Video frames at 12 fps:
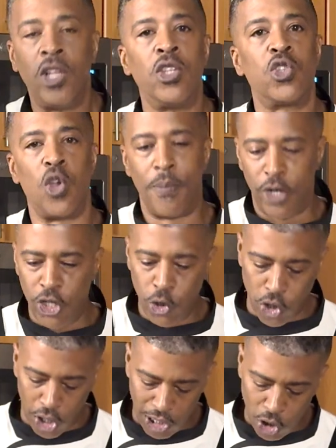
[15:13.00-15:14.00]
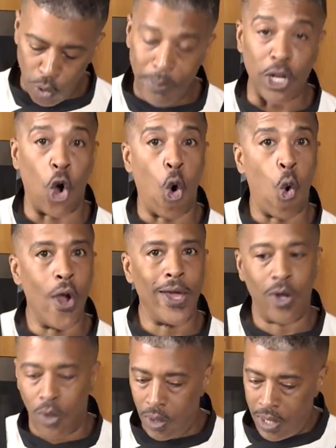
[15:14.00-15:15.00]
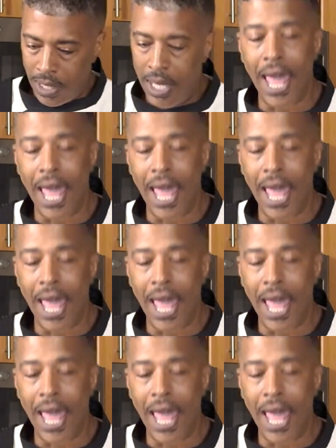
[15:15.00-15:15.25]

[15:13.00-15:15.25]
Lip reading: So I'm gonna use a little bit of oil